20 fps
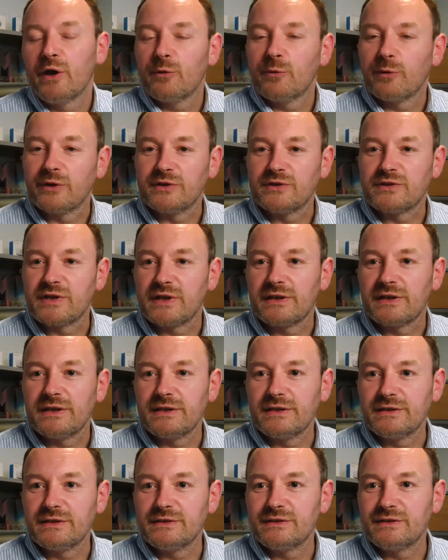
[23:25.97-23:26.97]
where you say
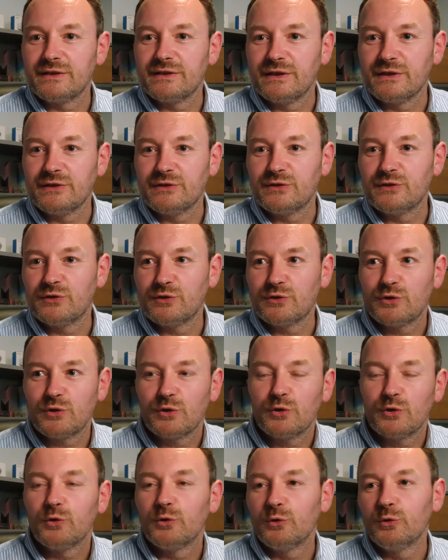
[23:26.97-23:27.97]
these
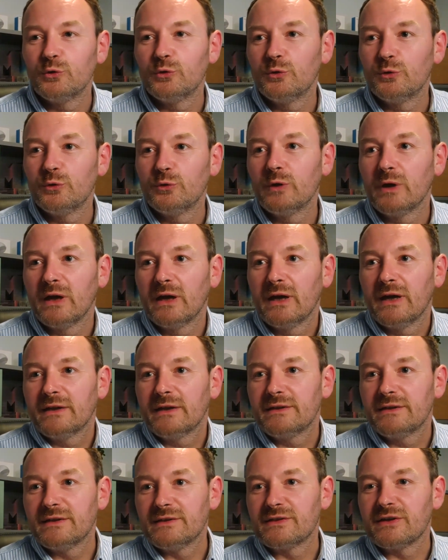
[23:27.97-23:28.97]
two
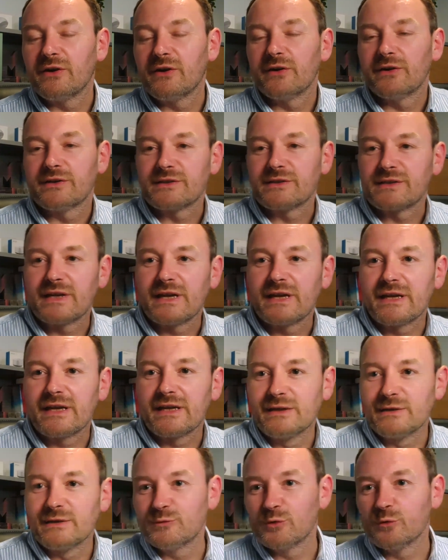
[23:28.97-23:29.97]
desires and
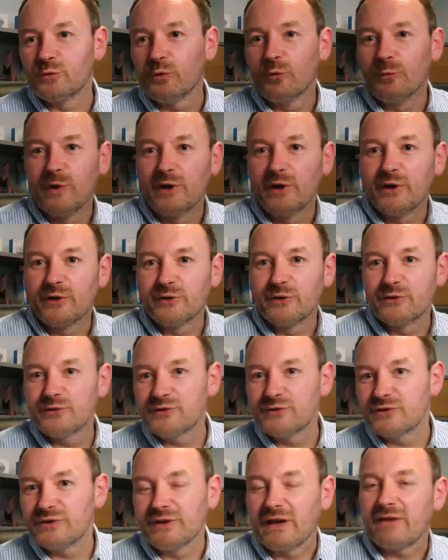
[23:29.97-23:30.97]
aims or
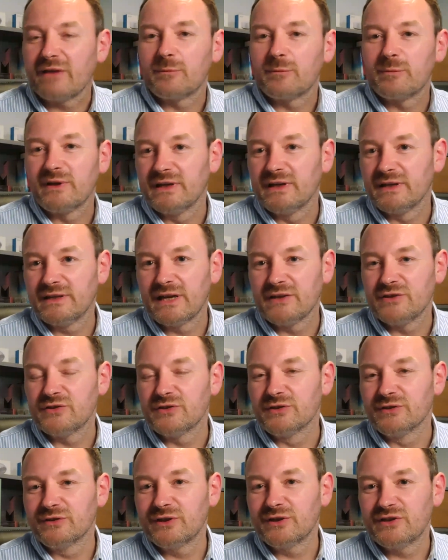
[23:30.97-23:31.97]
almost have a bit of
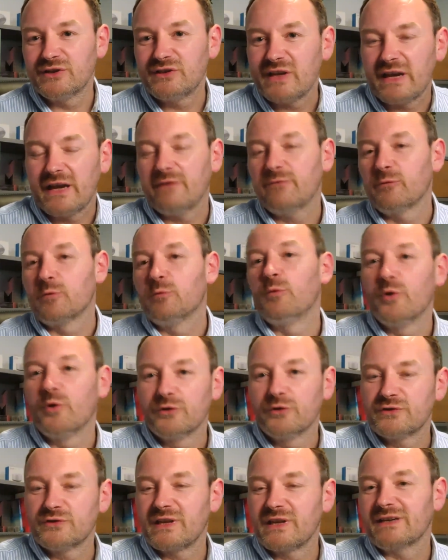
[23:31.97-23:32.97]
tension. You say everyone
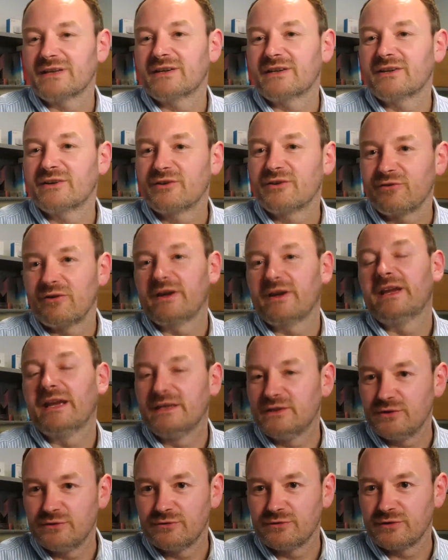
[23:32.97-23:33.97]
wants that great end
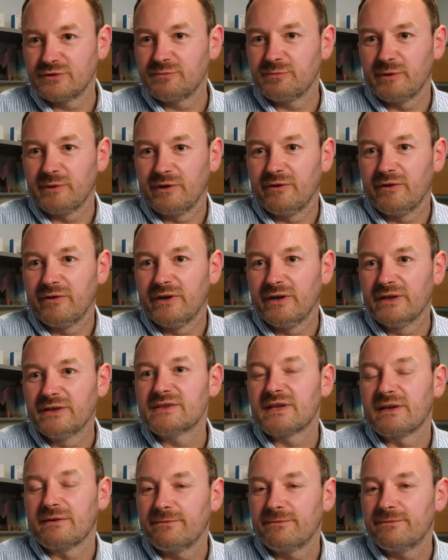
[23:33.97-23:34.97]
user experience,
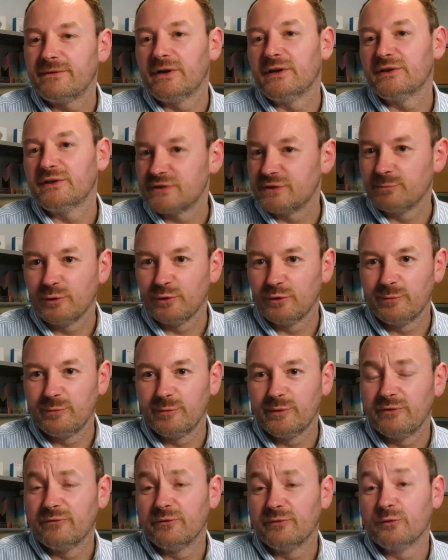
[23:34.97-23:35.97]
that fast
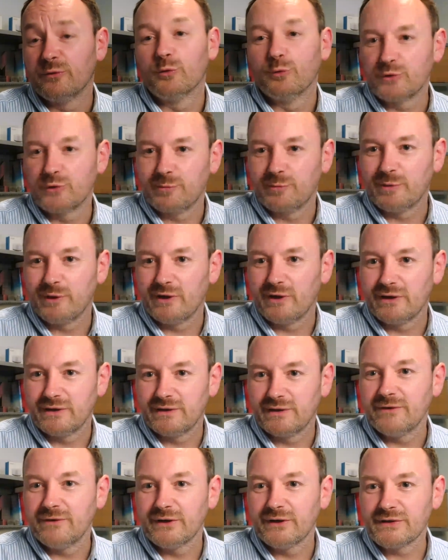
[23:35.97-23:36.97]
deployment of an autopilot
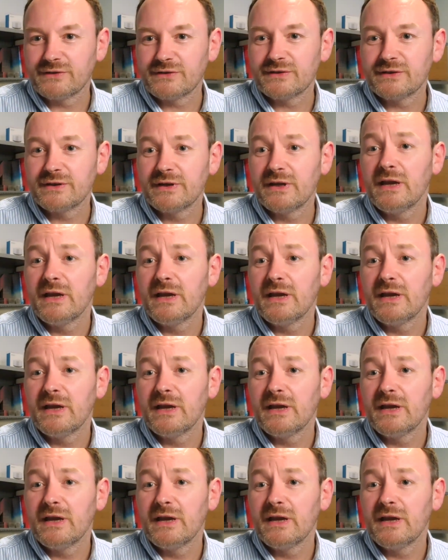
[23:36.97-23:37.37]
device.